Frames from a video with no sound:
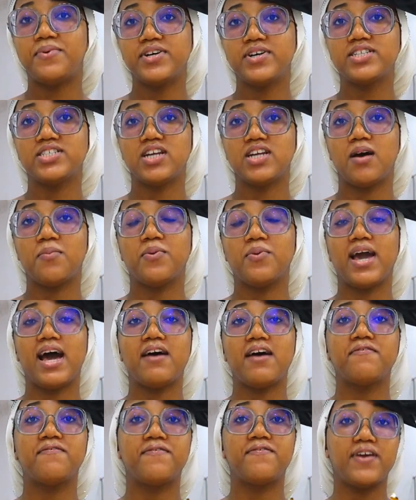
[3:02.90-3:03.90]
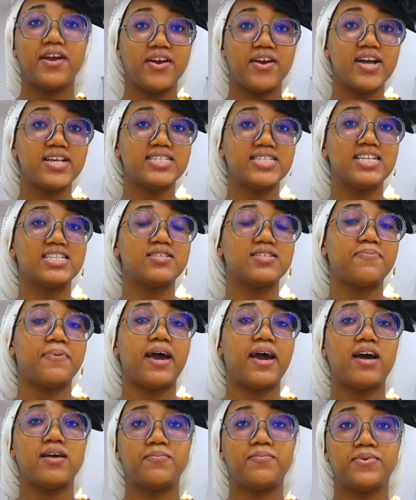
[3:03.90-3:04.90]
bookshop, we have various
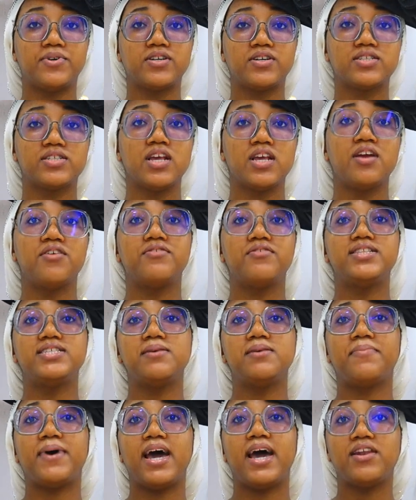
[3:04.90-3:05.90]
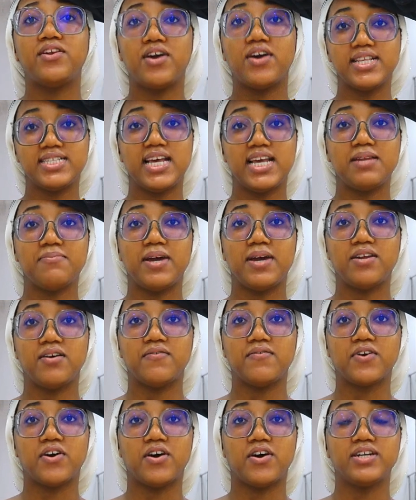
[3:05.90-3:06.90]
inspired books written by anointed men
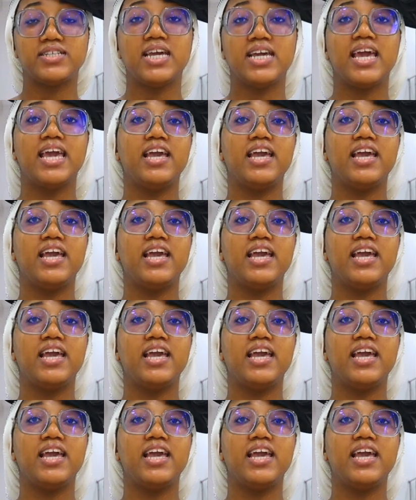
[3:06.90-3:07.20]
of God,